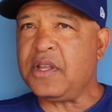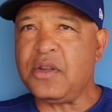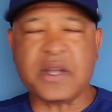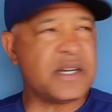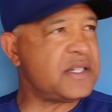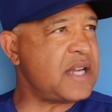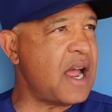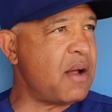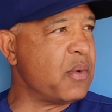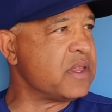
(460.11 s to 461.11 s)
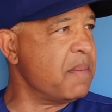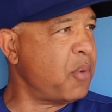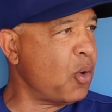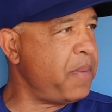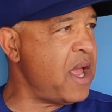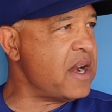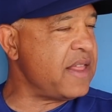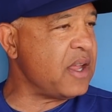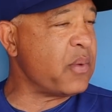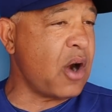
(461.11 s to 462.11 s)
you can tell with the bullpen,
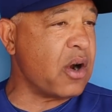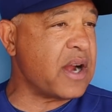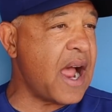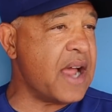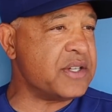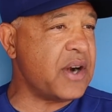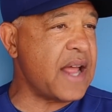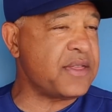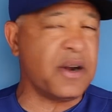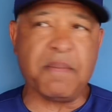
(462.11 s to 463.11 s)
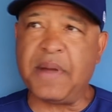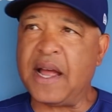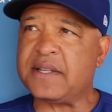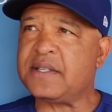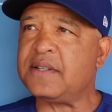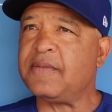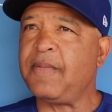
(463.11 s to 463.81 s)
I think when our guys are at their best,